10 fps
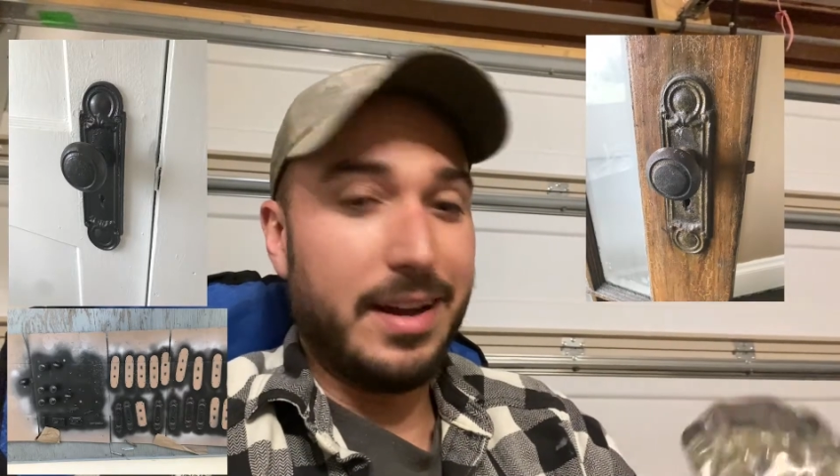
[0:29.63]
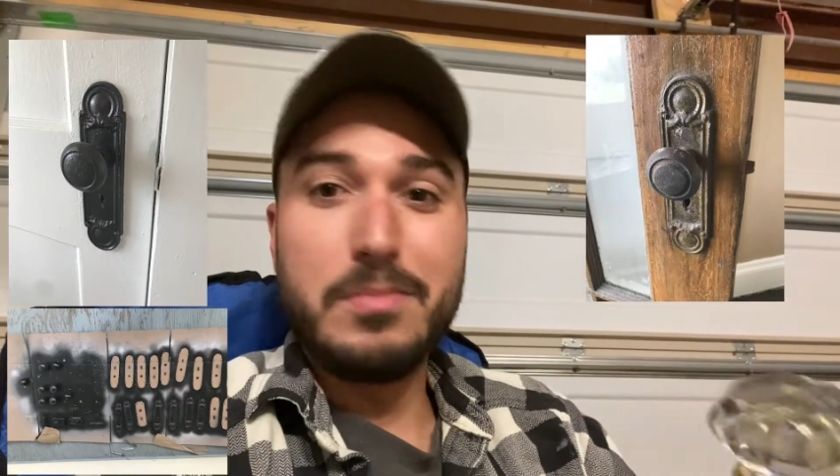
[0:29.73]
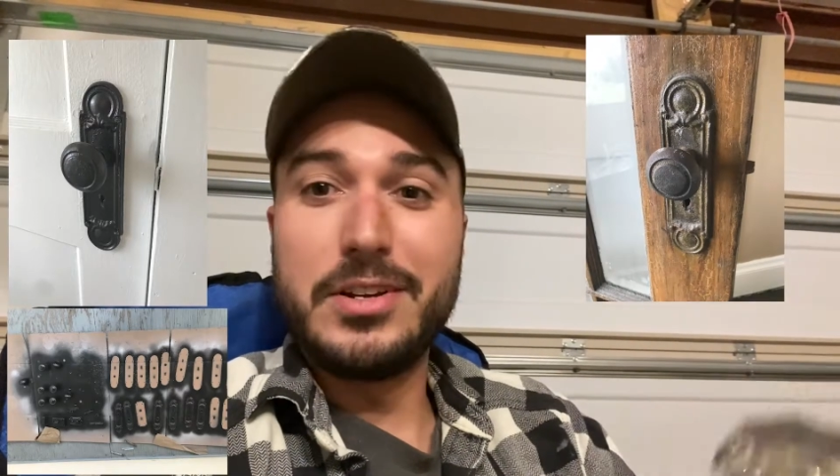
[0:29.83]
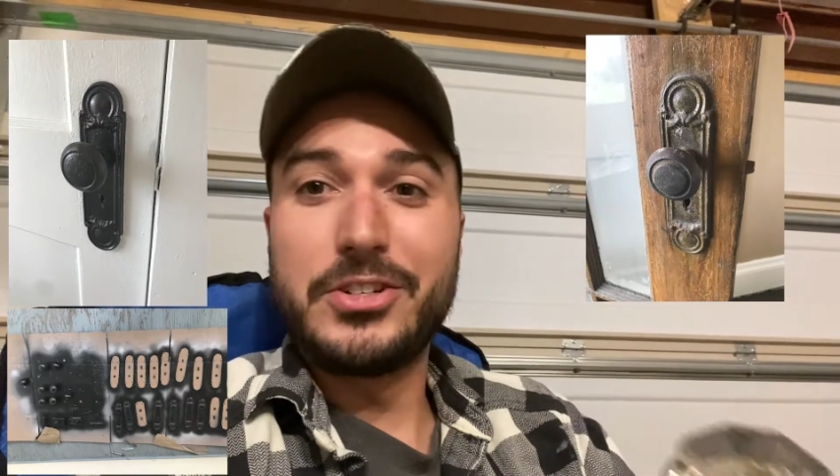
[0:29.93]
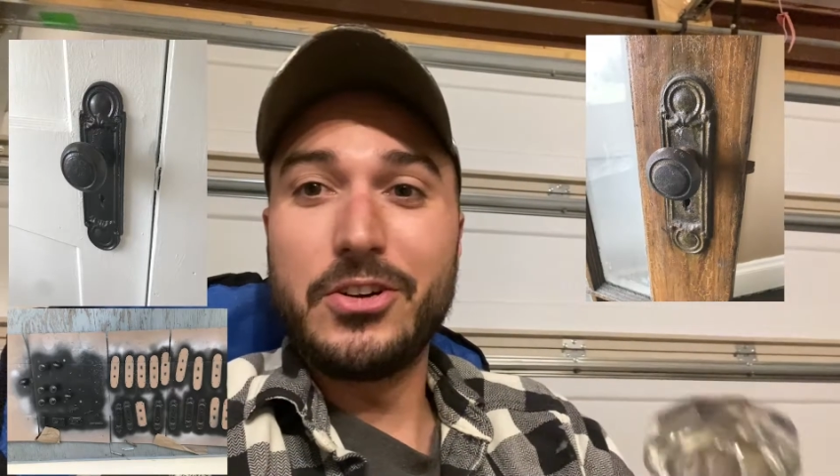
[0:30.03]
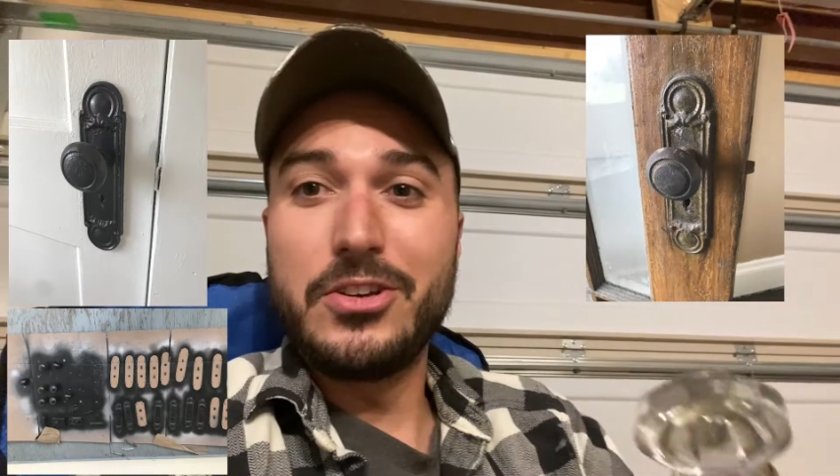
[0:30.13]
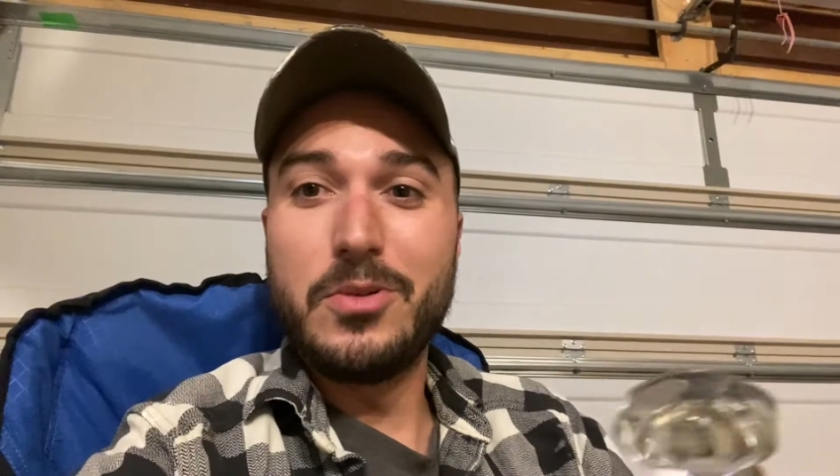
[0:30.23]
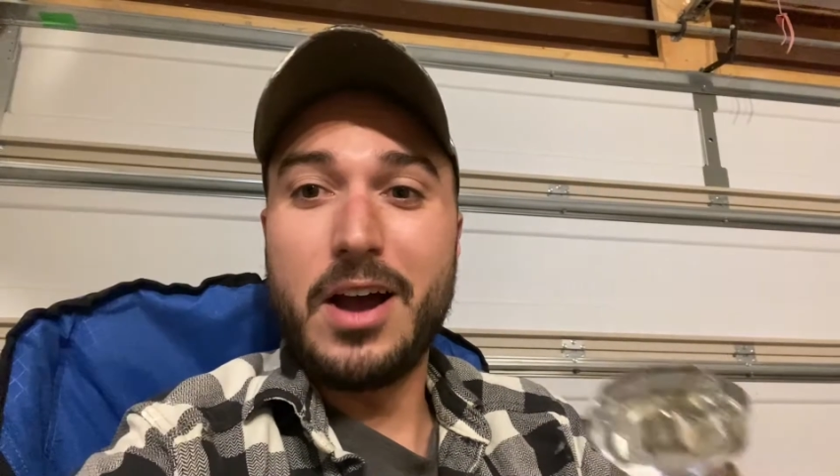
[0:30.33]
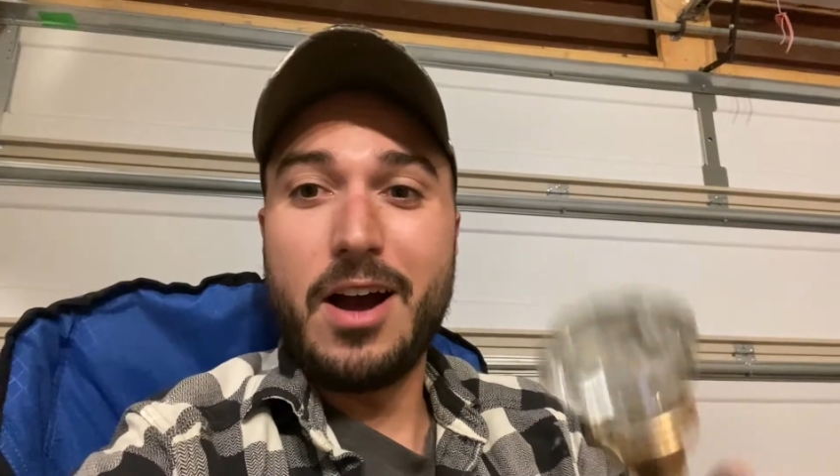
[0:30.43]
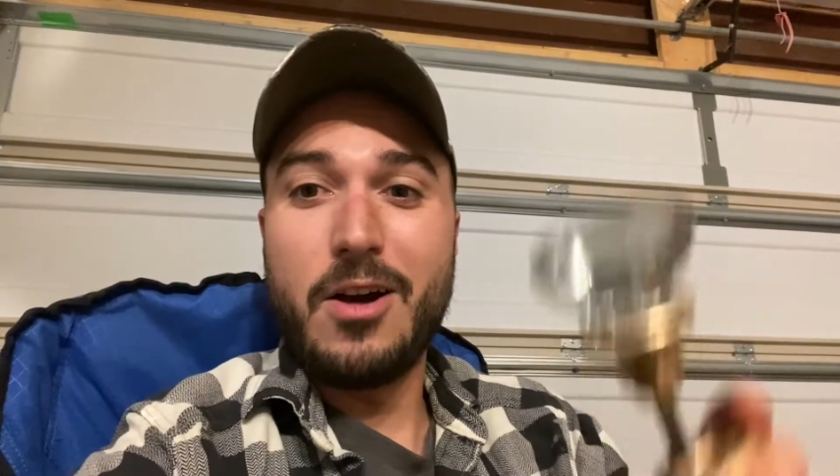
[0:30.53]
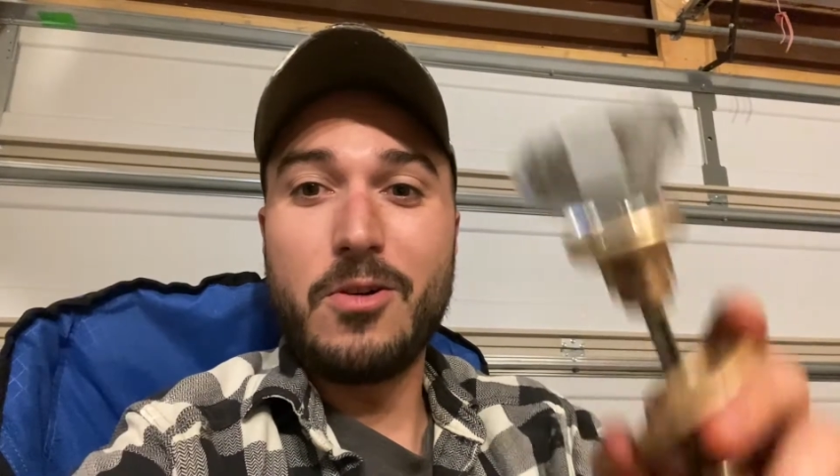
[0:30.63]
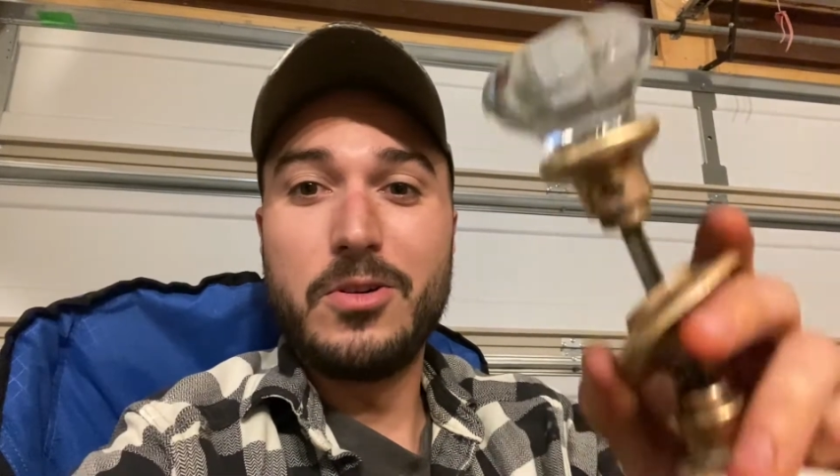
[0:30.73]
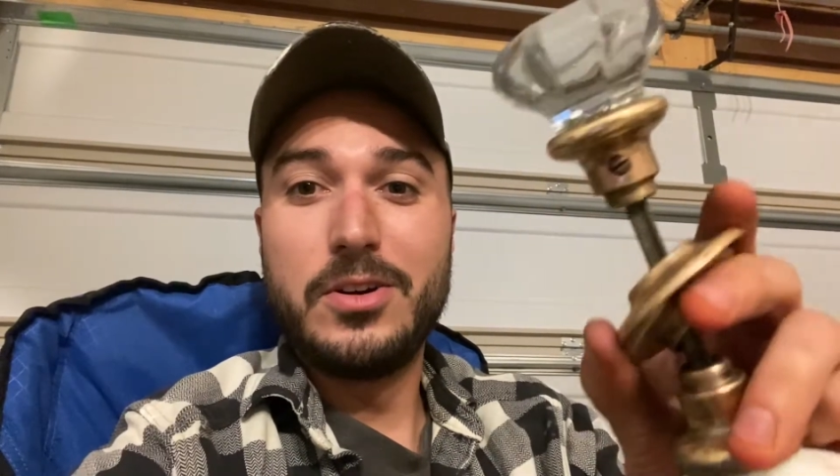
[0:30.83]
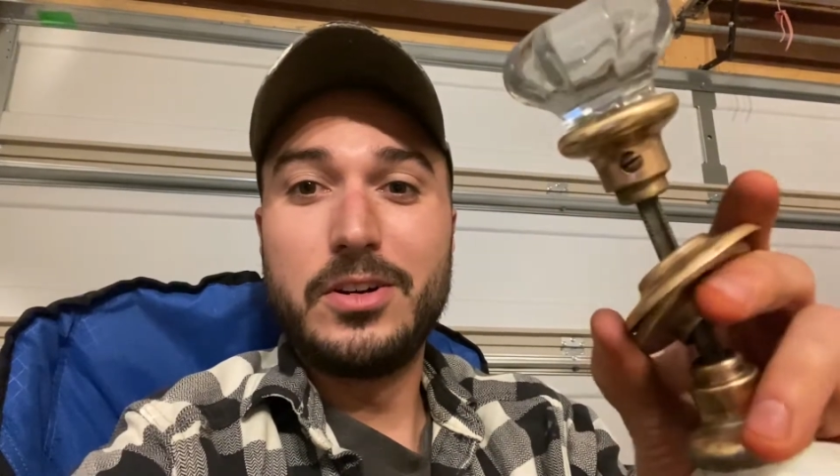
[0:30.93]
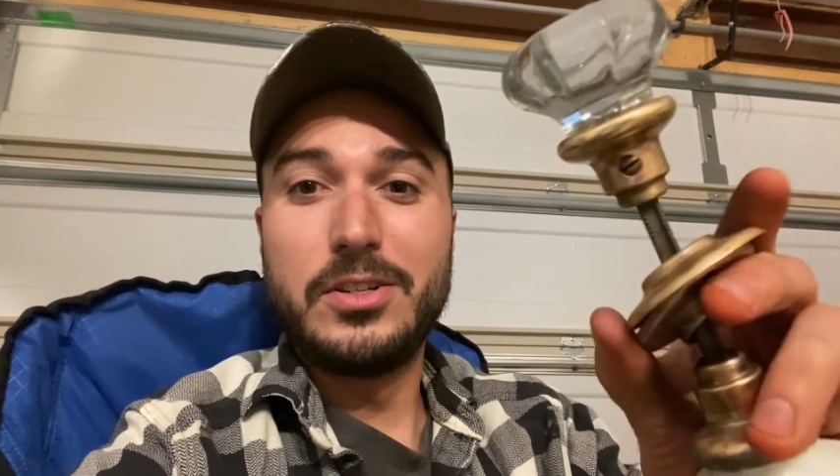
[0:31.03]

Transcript: I'm going to show you how